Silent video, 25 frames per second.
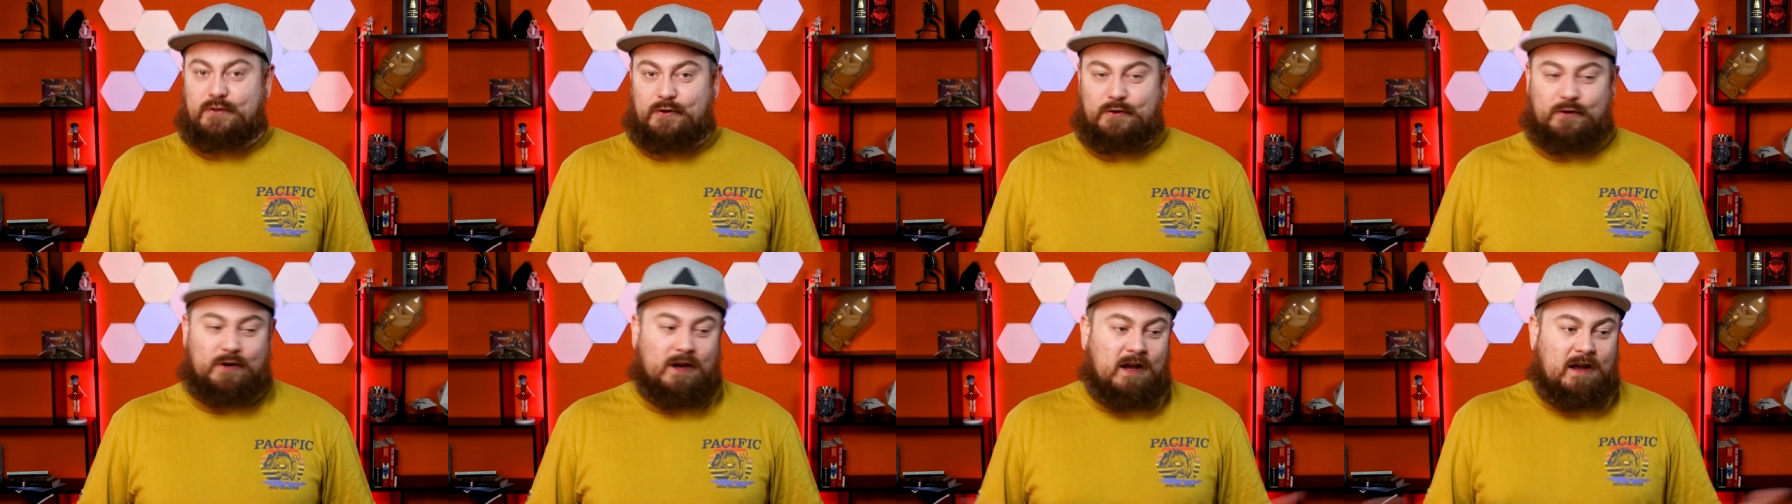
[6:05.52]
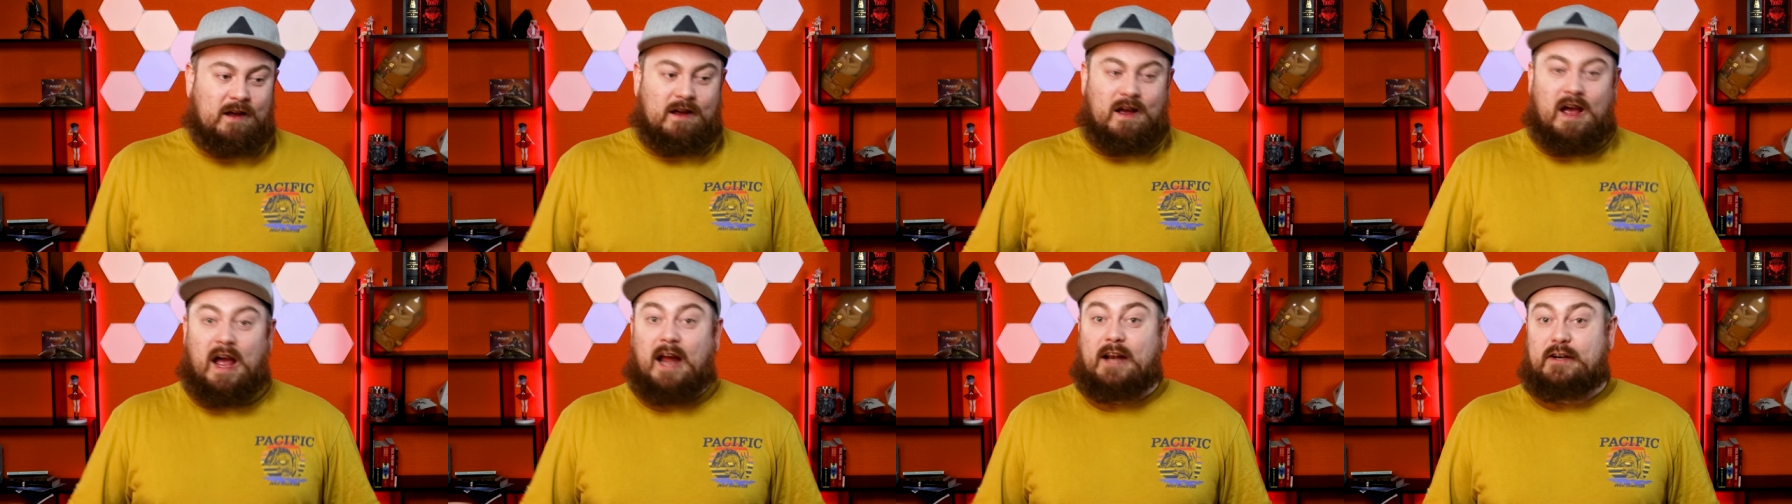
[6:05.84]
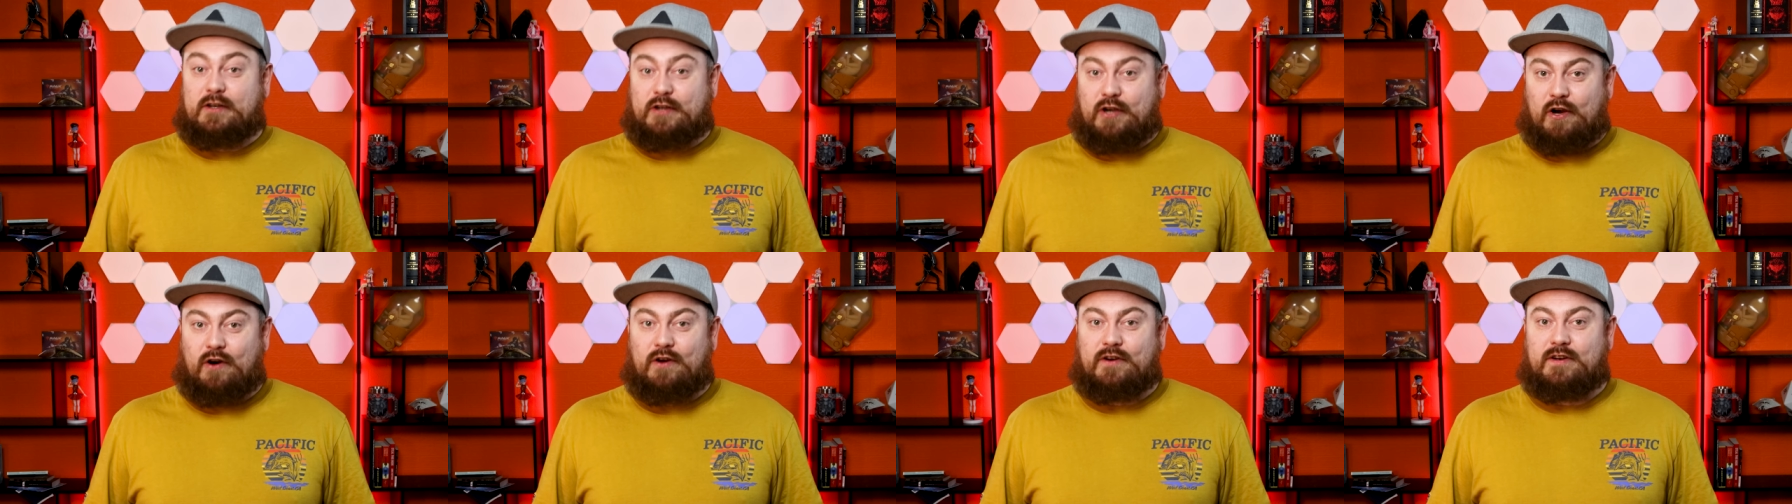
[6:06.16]
to
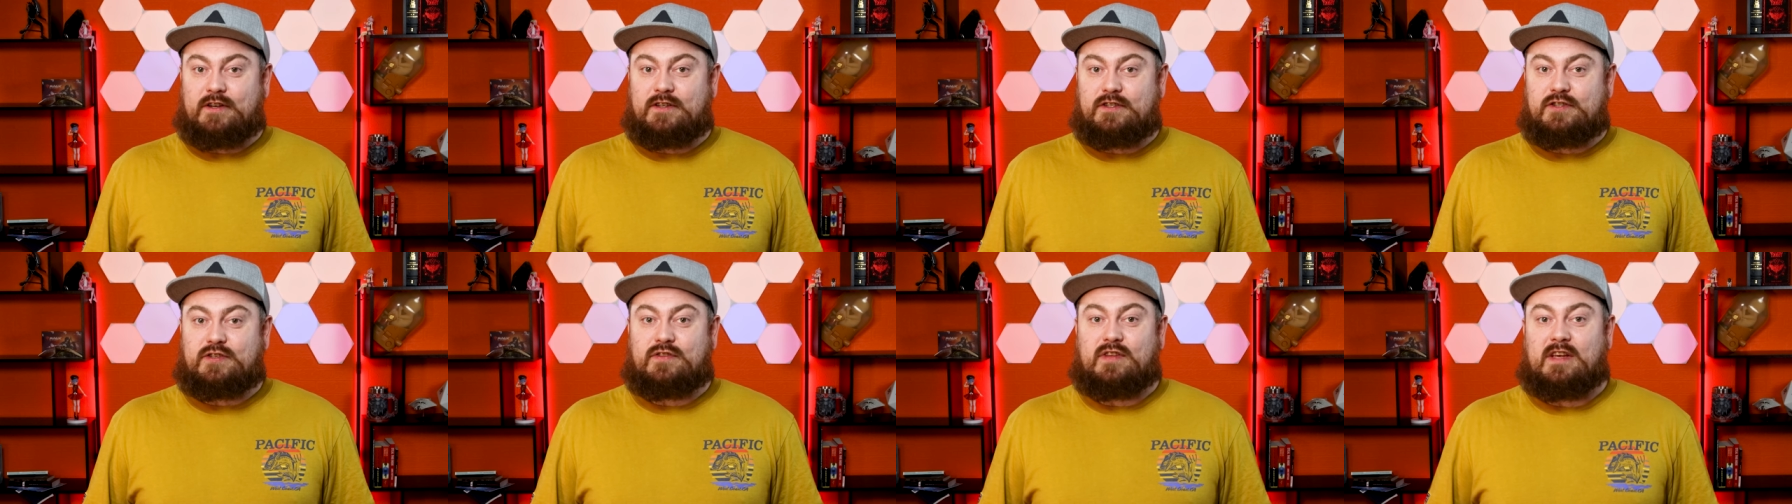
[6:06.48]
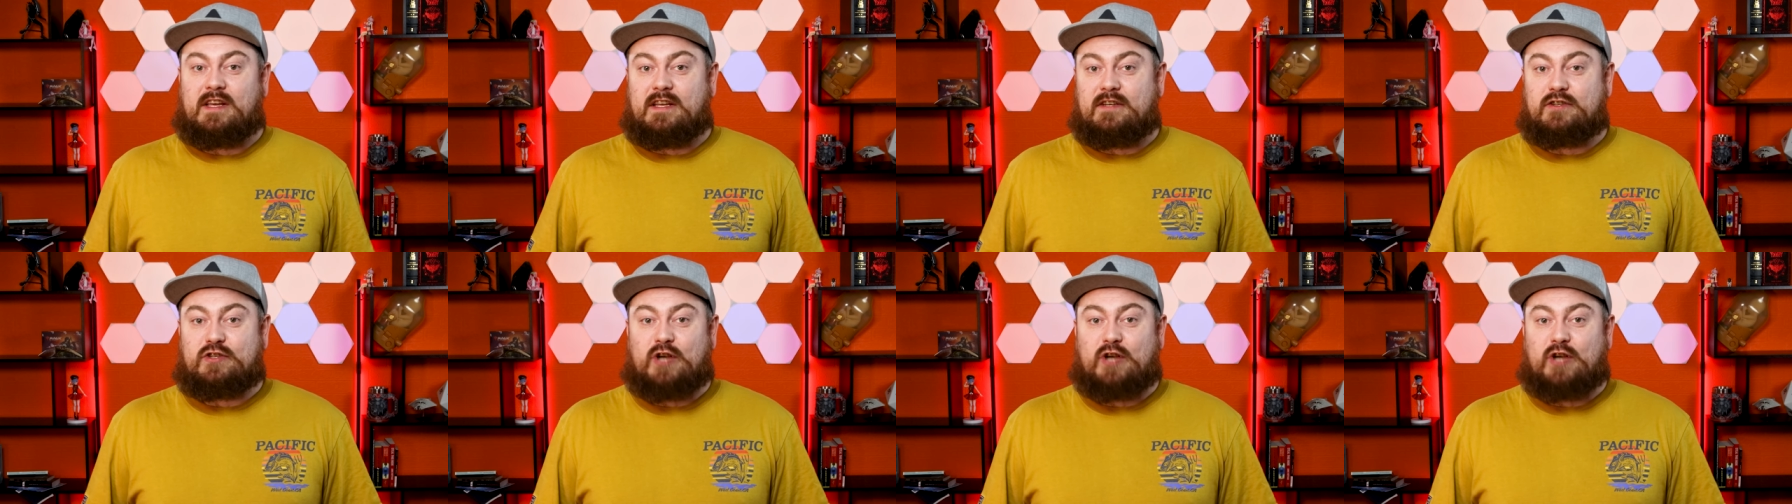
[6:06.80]
encourage the